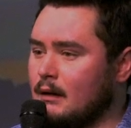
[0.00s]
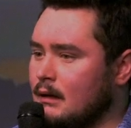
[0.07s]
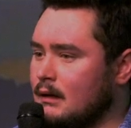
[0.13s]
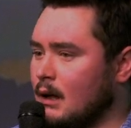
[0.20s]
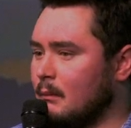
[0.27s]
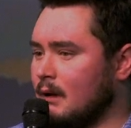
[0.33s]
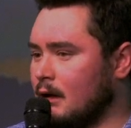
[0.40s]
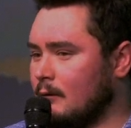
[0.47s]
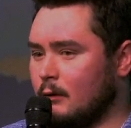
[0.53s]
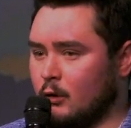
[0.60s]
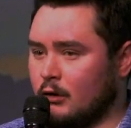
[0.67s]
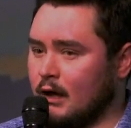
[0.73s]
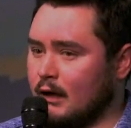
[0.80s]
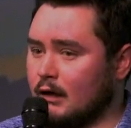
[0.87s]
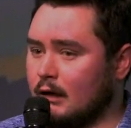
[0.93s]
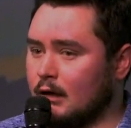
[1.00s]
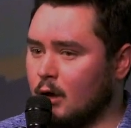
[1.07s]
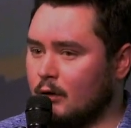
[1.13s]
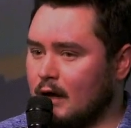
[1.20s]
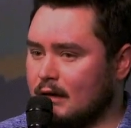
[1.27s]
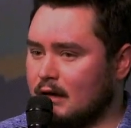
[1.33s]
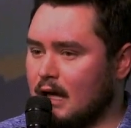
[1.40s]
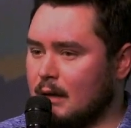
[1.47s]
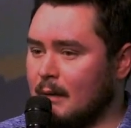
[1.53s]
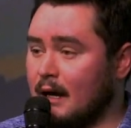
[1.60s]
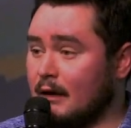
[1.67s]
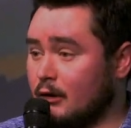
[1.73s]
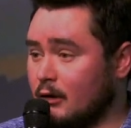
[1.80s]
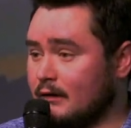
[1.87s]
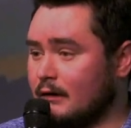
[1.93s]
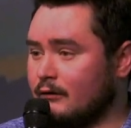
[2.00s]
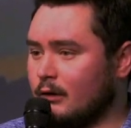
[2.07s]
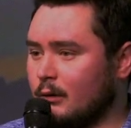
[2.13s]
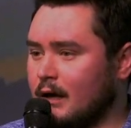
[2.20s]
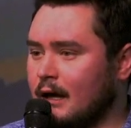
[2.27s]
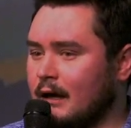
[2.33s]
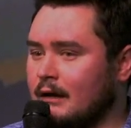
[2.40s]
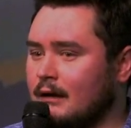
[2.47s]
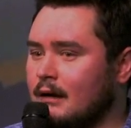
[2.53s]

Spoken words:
Now, many of you are not going to know that name either, and that's okay.